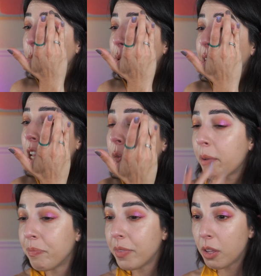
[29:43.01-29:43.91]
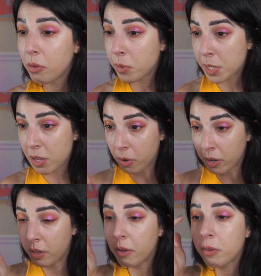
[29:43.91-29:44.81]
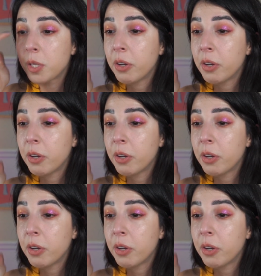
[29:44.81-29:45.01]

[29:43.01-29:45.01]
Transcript: But anyway, we'll see where it goes.